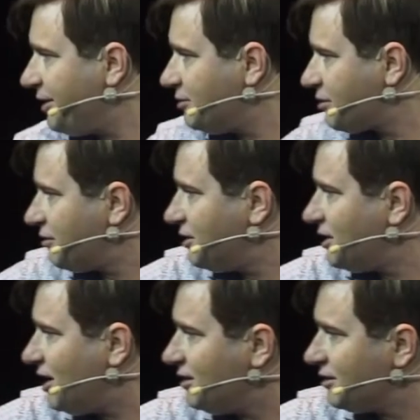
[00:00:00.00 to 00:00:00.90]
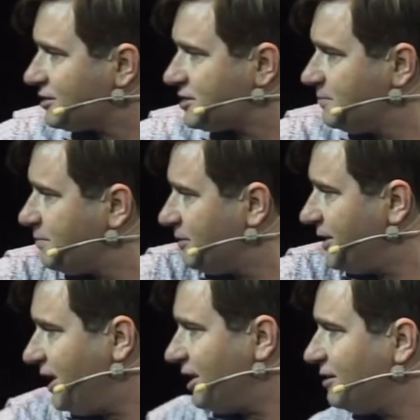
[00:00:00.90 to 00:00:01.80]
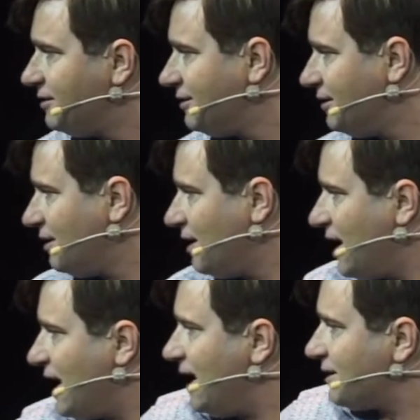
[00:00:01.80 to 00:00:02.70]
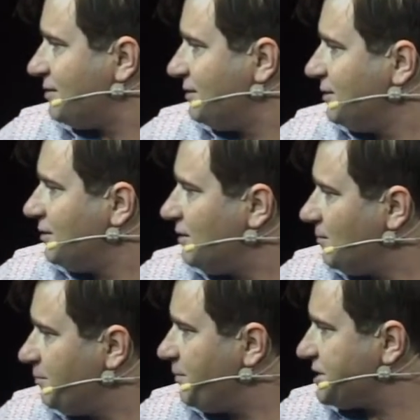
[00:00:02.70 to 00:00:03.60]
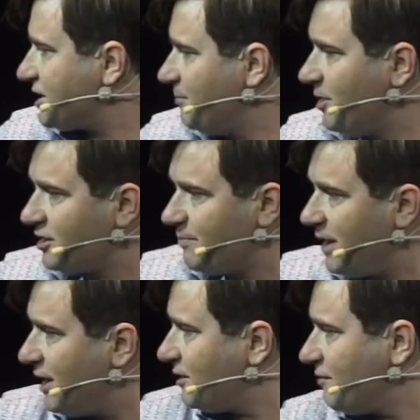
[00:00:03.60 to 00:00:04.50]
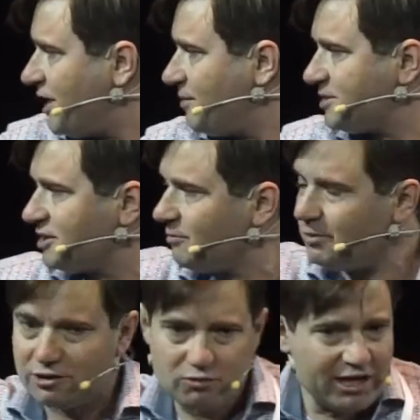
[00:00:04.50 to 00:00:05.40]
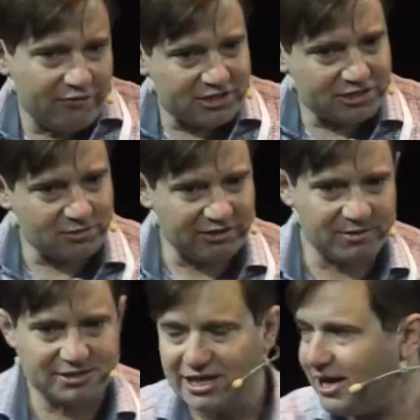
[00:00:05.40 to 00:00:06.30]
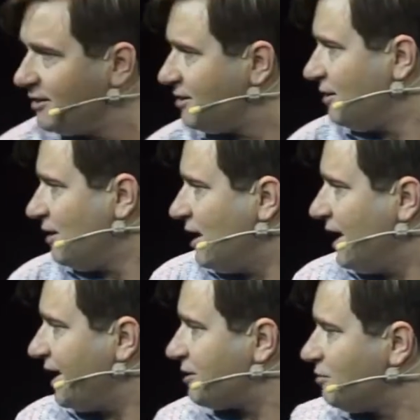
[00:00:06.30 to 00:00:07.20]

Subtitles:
going to do $30 per lead at basically divide by 0.12, which is 12%, I get